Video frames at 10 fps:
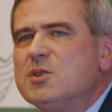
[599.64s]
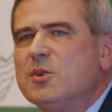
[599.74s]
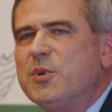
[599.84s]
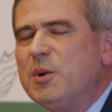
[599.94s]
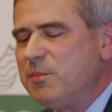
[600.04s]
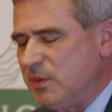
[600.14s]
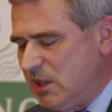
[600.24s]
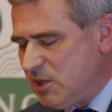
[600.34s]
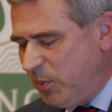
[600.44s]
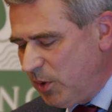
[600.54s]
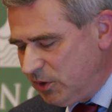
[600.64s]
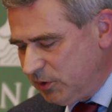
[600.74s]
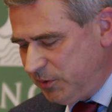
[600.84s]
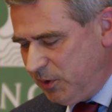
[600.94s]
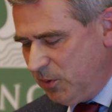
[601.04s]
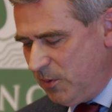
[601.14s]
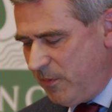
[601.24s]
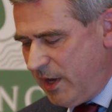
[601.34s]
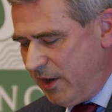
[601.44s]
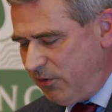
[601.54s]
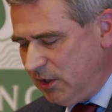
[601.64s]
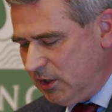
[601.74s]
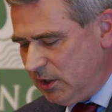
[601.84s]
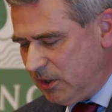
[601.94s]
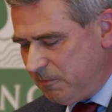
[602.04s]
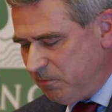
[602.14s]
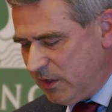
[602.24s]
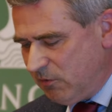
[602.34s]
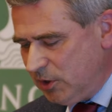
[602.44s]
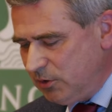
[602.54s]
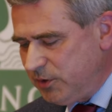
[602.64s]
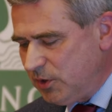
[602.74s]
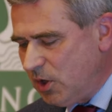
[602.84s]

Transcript: So from this point of view, I think one of the